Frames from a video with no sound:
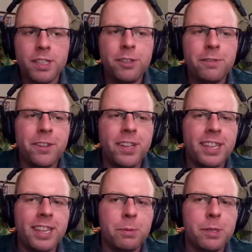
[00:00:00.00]
Did you feel
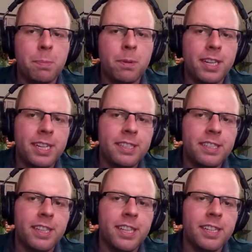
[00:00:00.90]
like that was a place
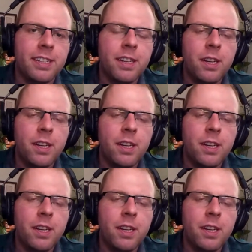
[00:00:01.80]
that